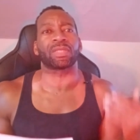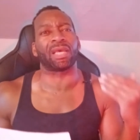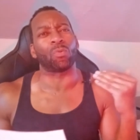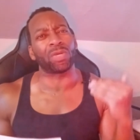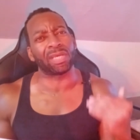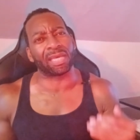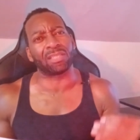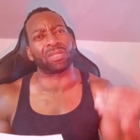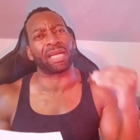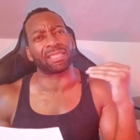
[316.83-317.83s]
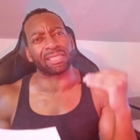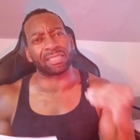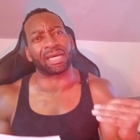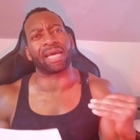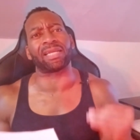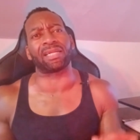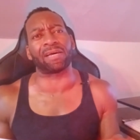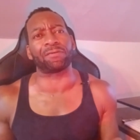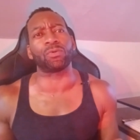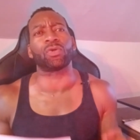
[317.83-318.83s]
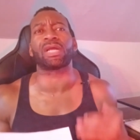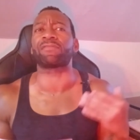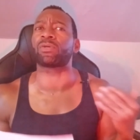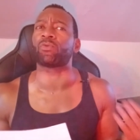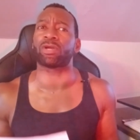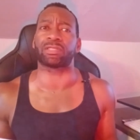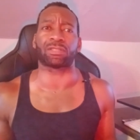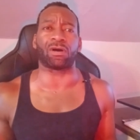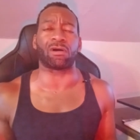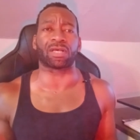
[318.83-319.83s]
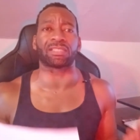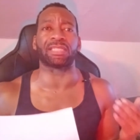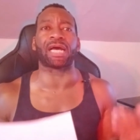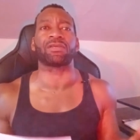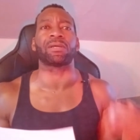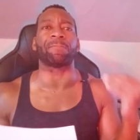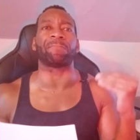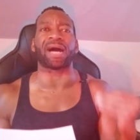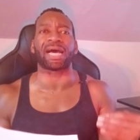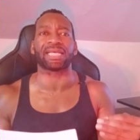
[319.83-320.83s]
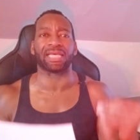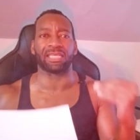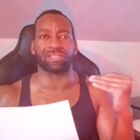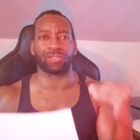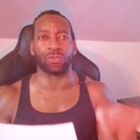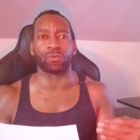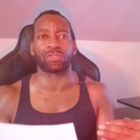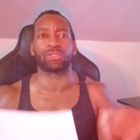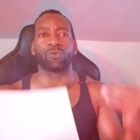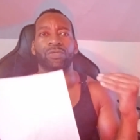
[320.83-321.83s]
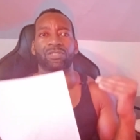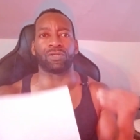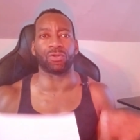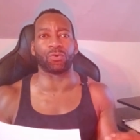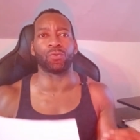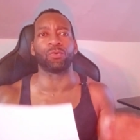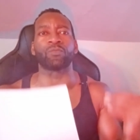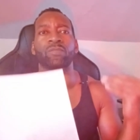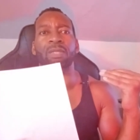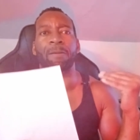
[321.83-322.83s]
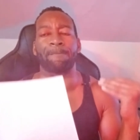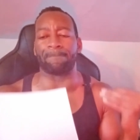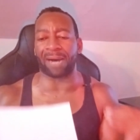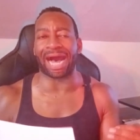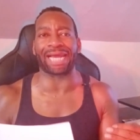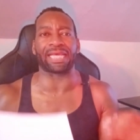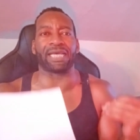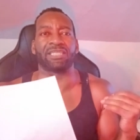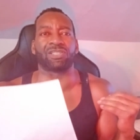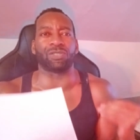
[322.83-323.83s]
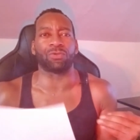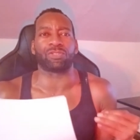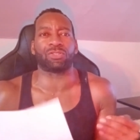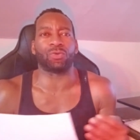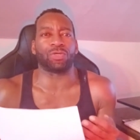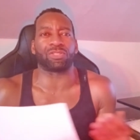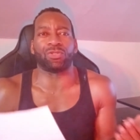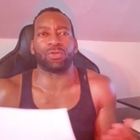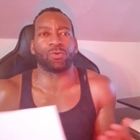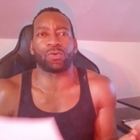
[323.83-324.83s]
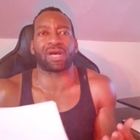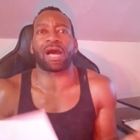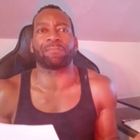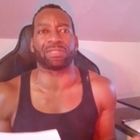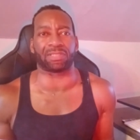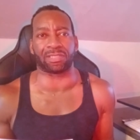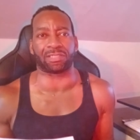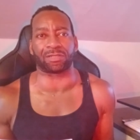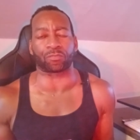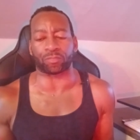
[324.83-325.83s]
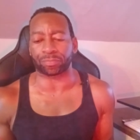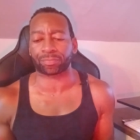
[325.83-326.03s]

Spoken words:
And when you get to that desired level, you don't have to work as hard because now your body is used to its new body. It's used to its new composition.